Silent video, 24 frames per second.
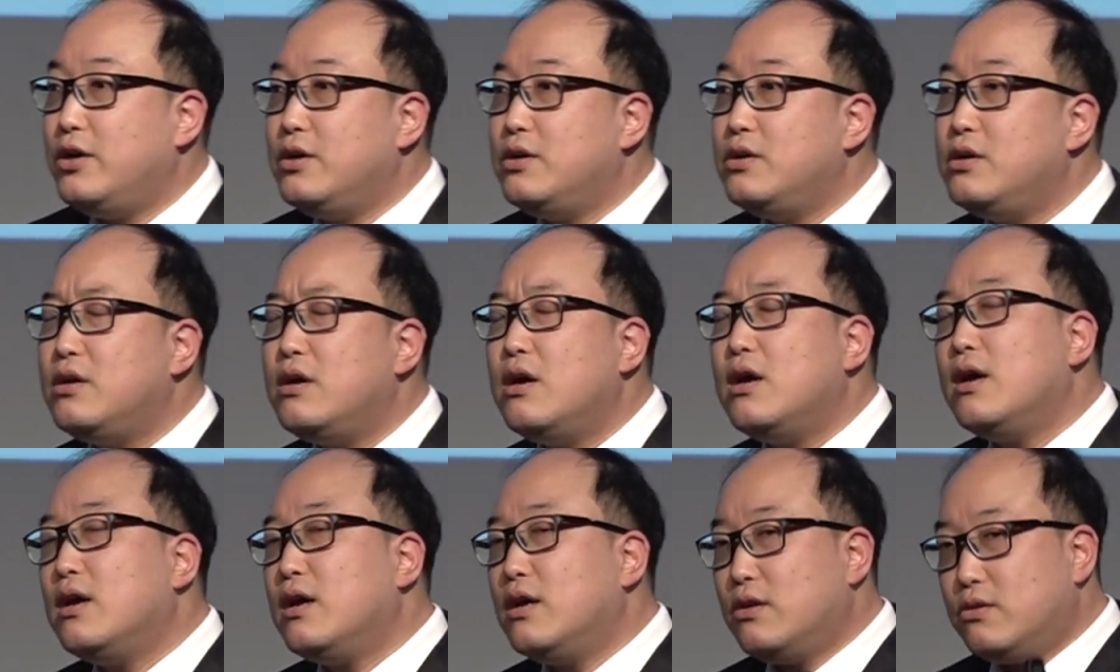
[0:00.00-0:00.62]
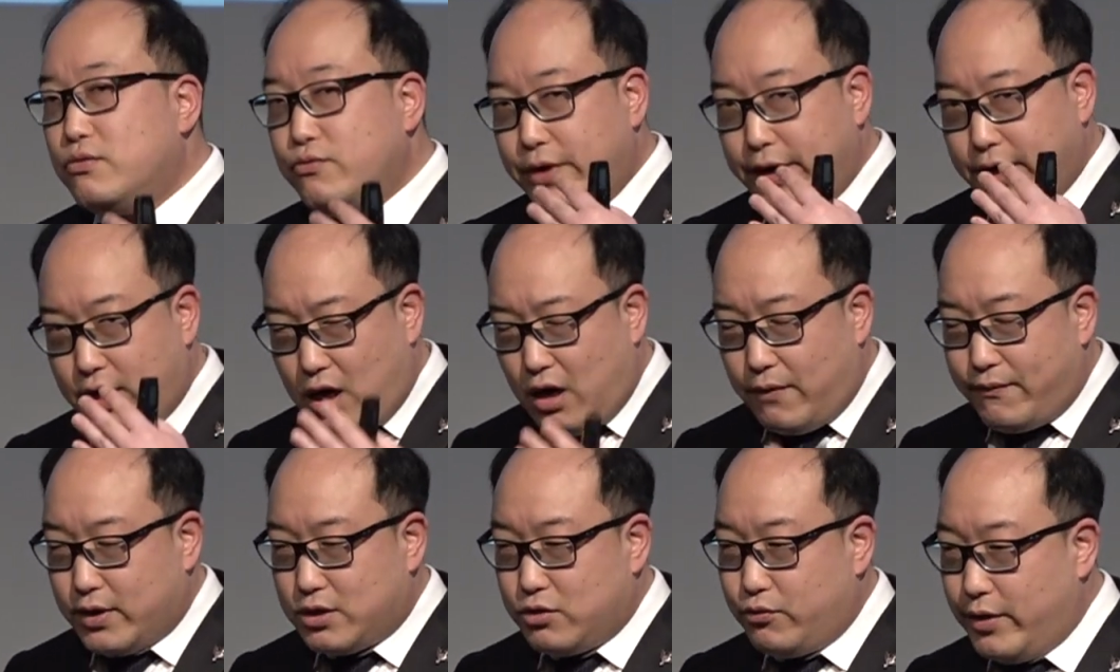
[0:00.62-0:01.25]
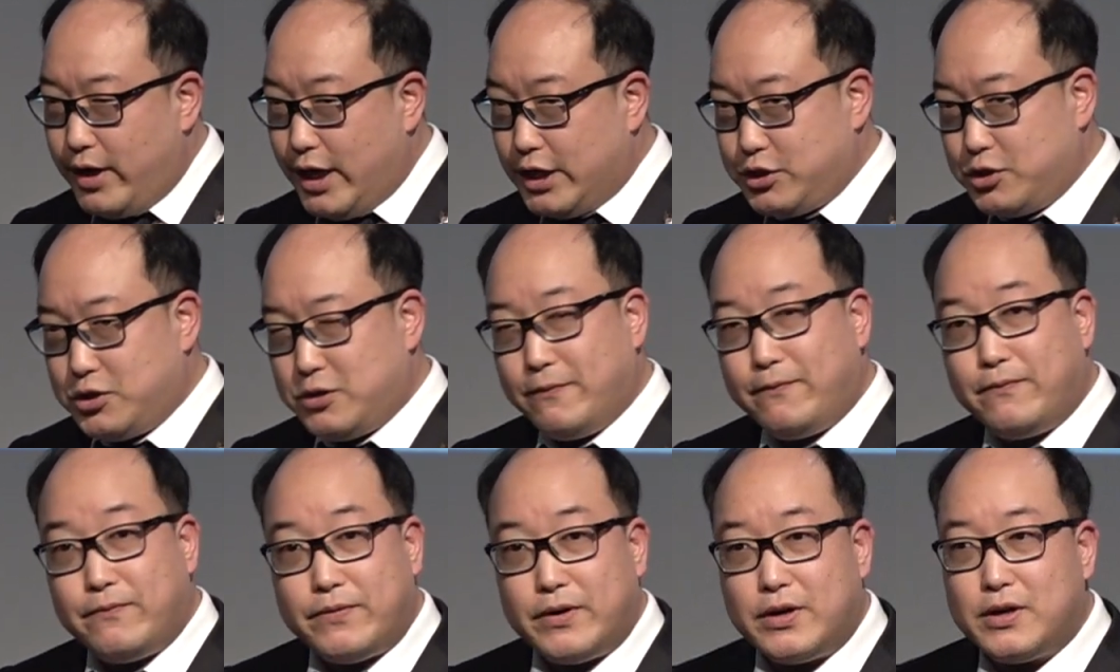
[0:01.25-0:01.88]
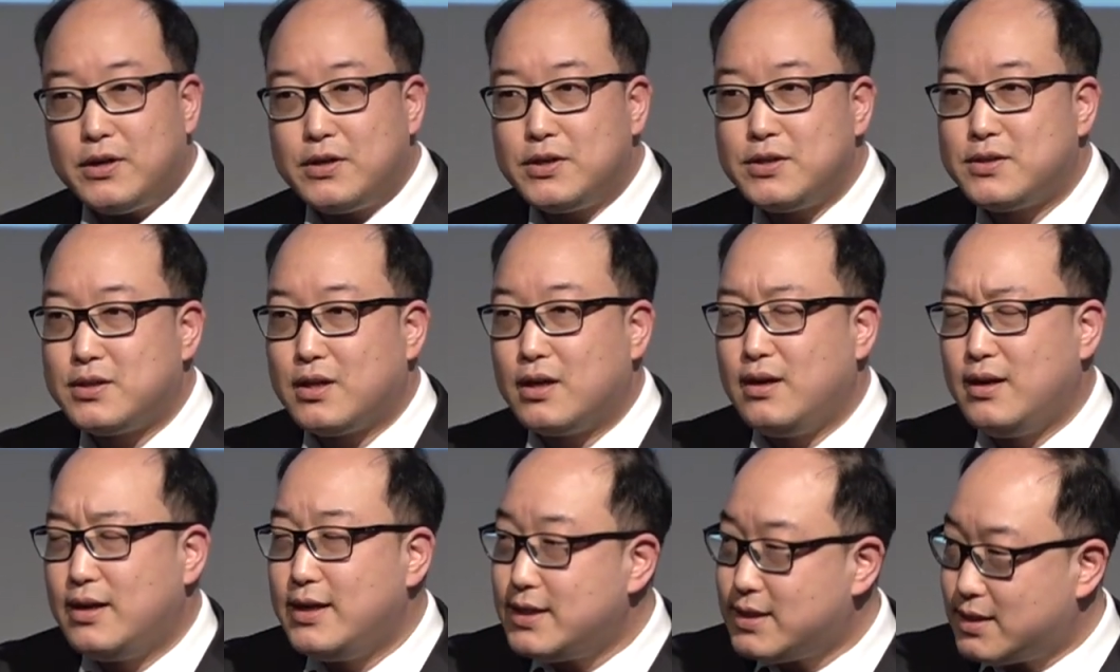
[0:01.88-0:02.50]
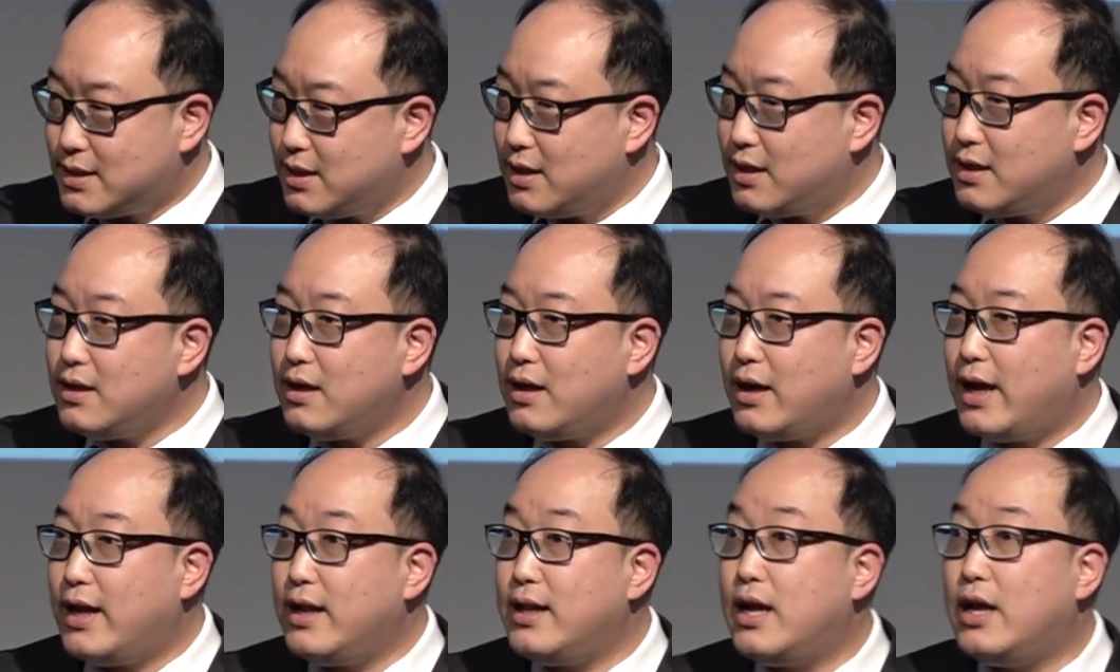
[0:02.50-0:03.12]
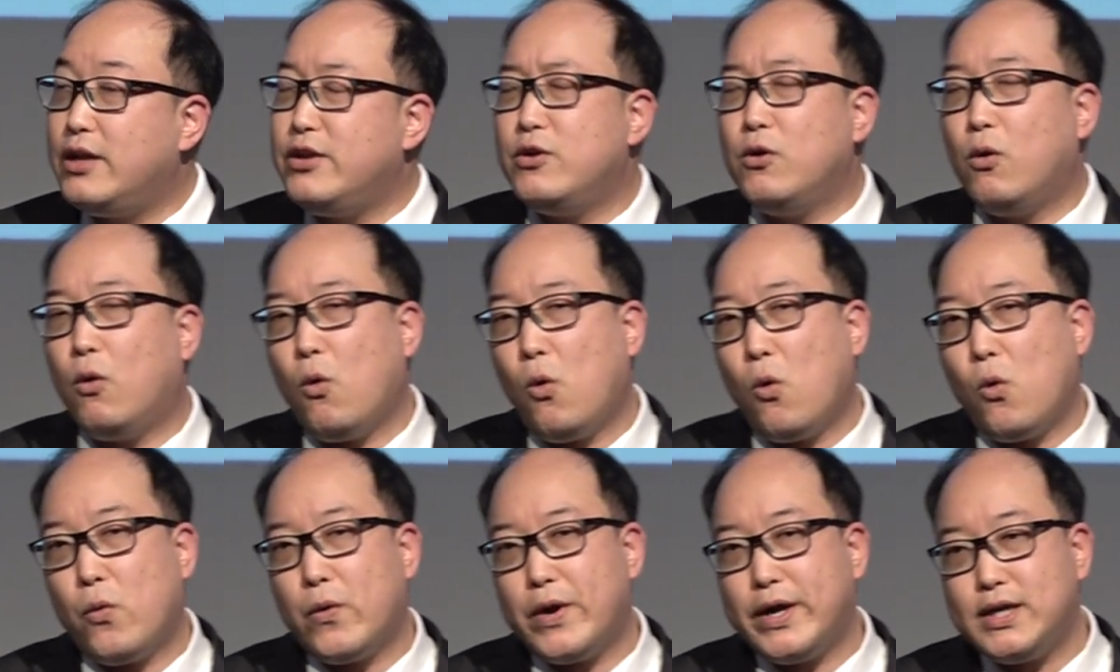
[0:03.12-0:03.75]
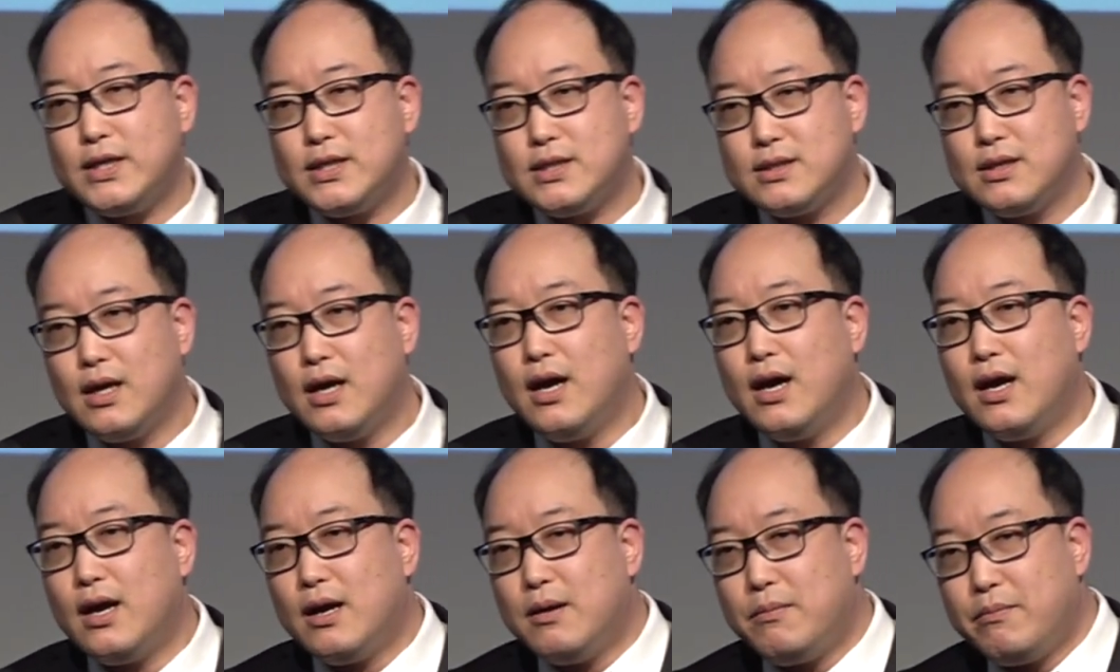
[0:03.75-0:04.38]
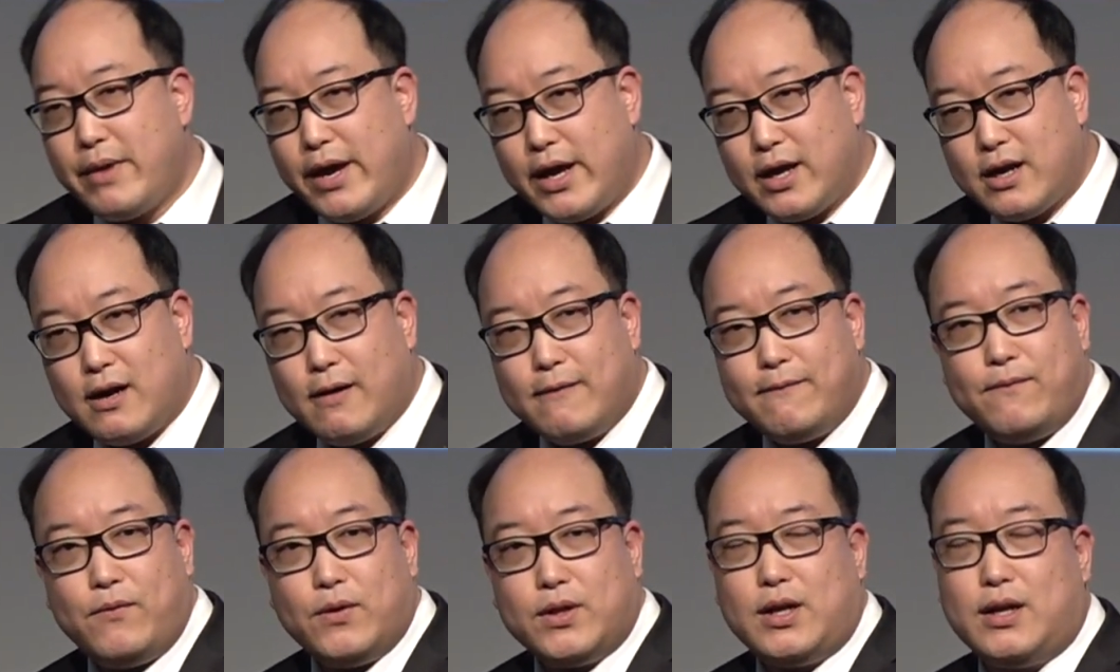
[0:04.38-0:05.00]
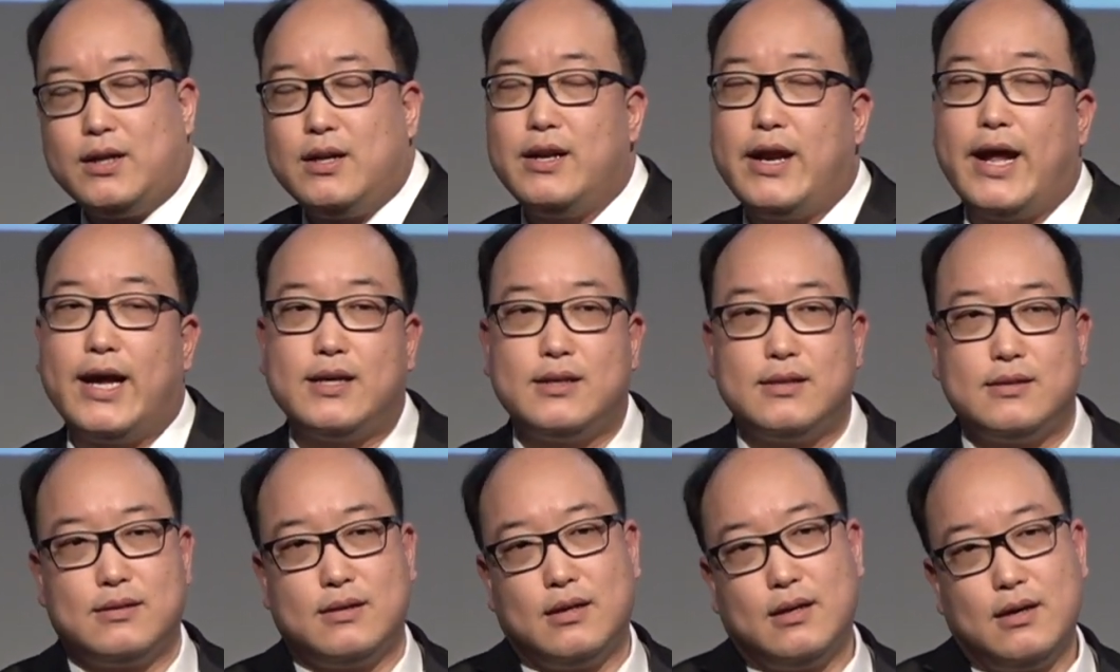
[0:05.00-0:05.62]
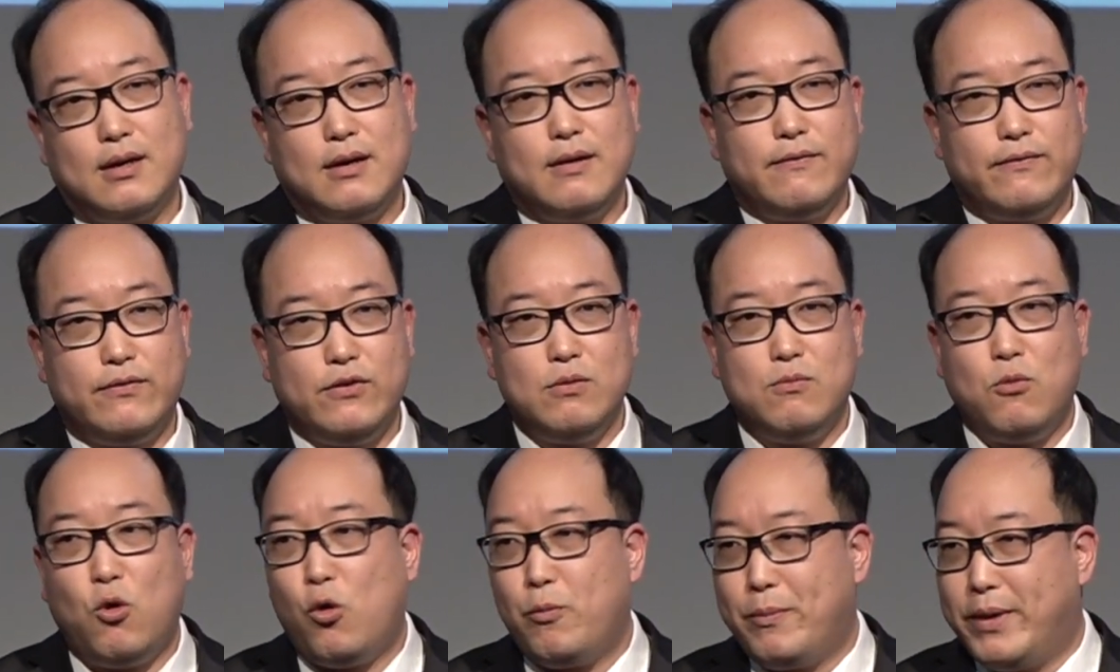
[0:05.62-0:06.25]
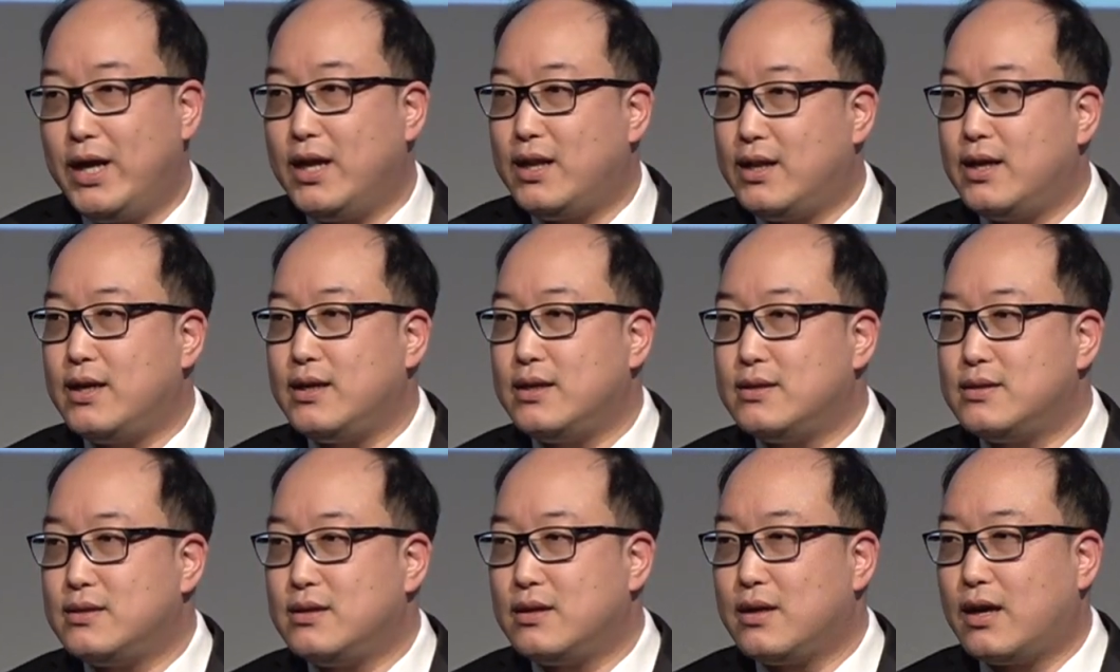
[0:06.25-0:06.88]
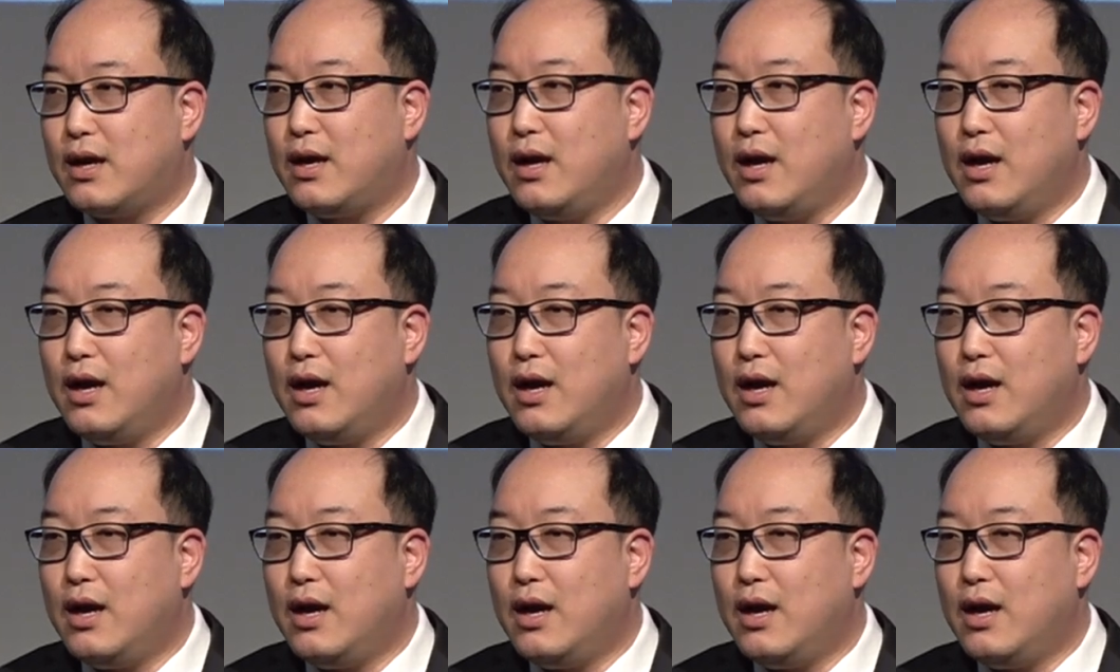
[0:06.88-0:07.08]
you recover the relationship first, listen, and then you always make up for the next few more meetings.